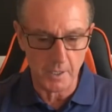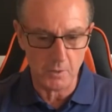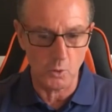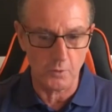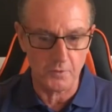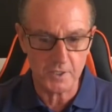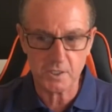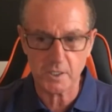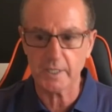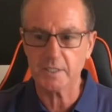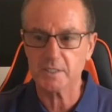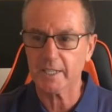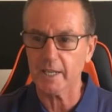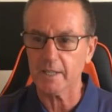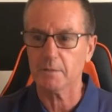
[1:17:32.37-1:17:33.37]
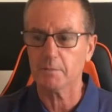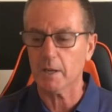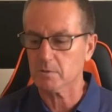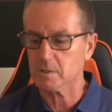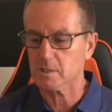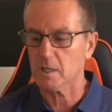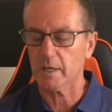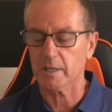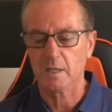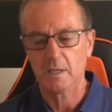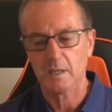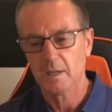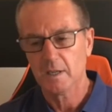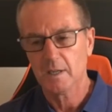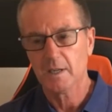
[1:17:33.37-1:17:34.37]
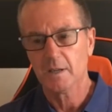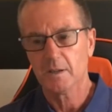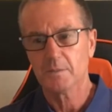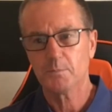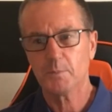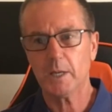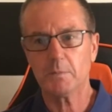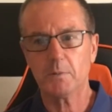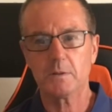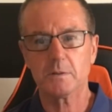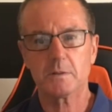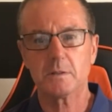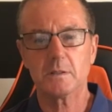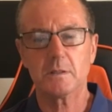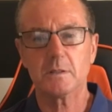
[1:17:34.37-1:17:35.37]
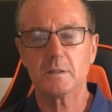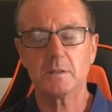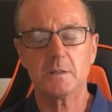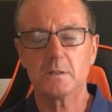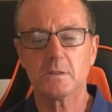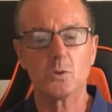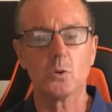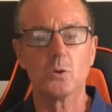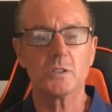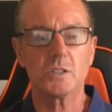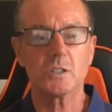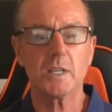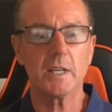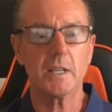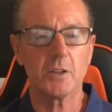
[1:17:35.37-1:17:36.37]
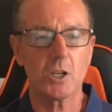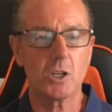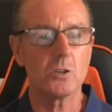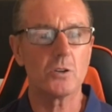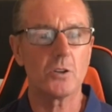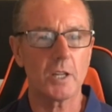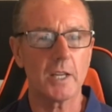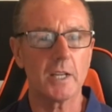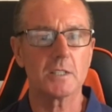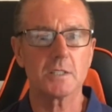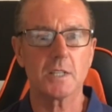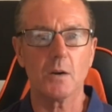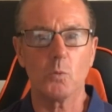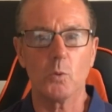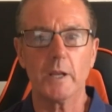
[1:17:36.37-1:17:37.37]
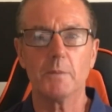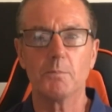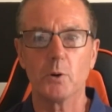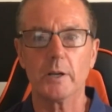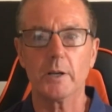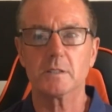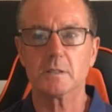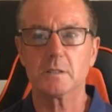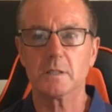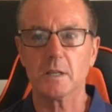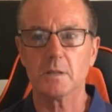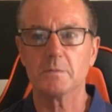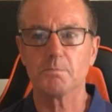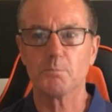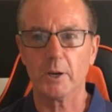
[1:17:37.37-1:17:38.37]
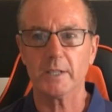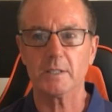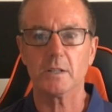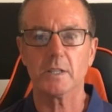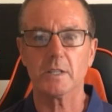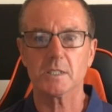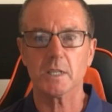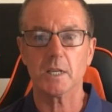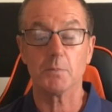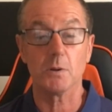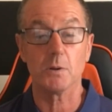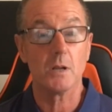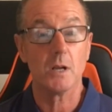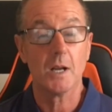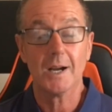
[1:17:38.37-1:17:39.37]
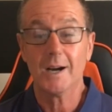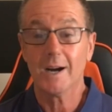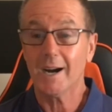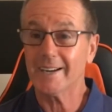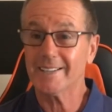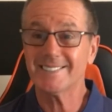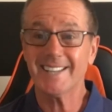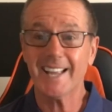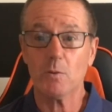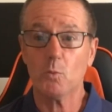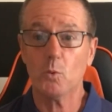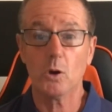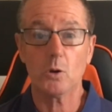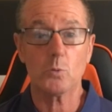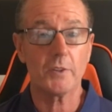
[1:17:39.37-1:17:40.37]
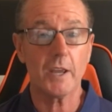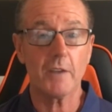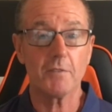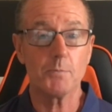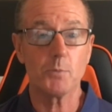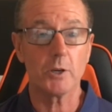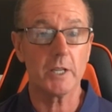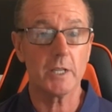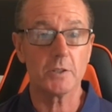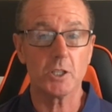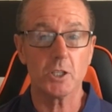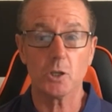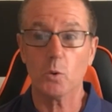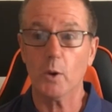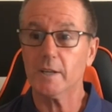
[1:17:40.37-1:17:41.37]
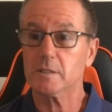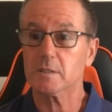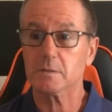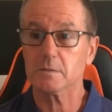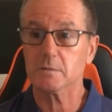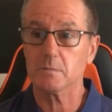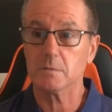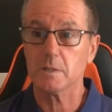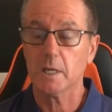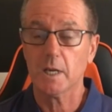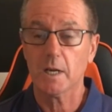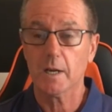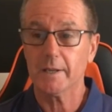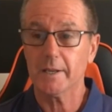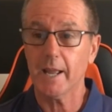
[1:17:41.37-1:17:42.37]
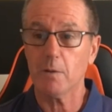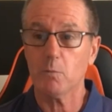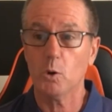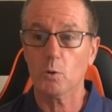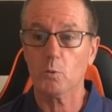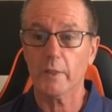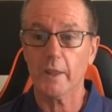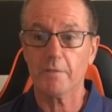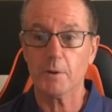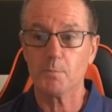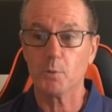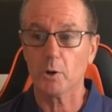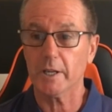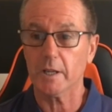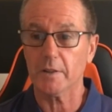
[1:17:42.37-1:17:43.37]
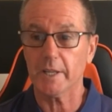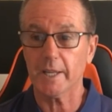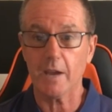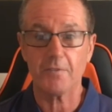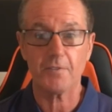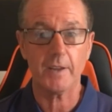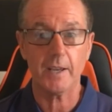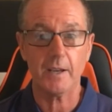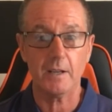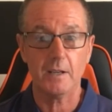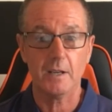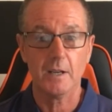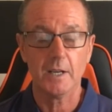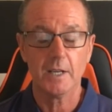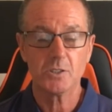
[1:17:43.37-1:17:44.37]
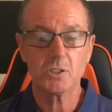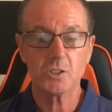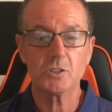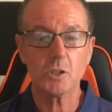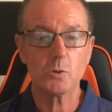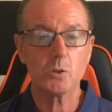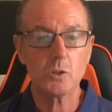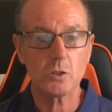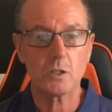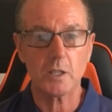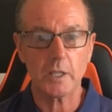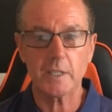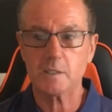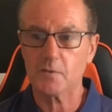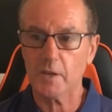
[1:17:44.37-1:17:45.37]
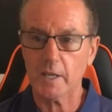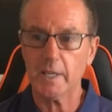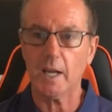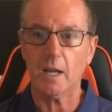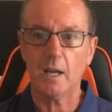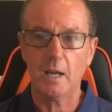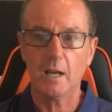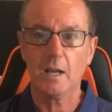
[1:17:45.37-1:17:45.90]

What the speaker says: overseas, getting them outside. People don't see the good things that we Brits can bring to the table. I network with everybody in the US, network with everybody at the FA to do good things for here.